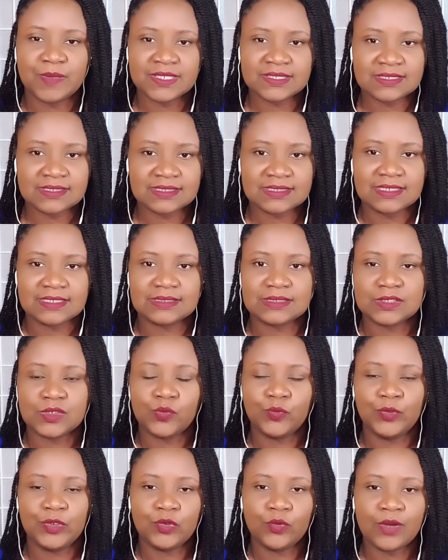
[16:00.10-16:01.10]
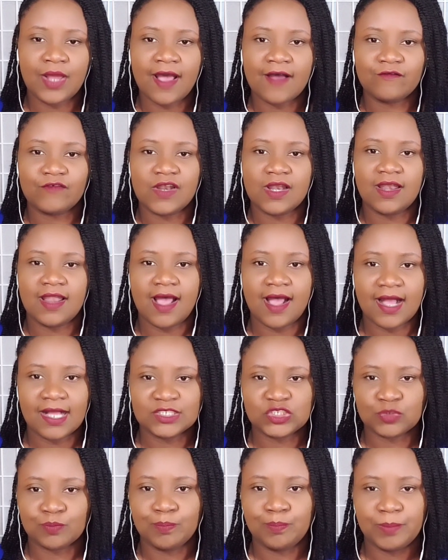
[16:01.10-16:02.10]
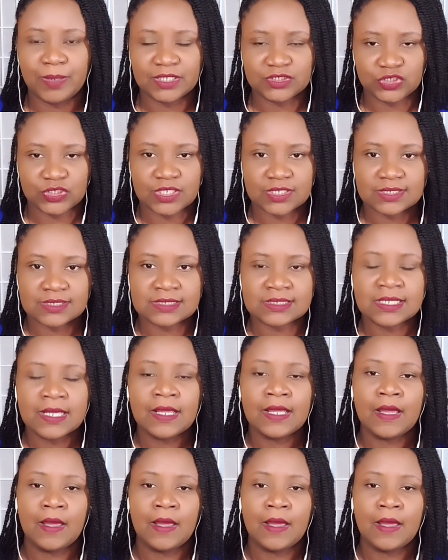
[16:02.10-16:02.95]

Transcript: businesses, so we don't have large budgets.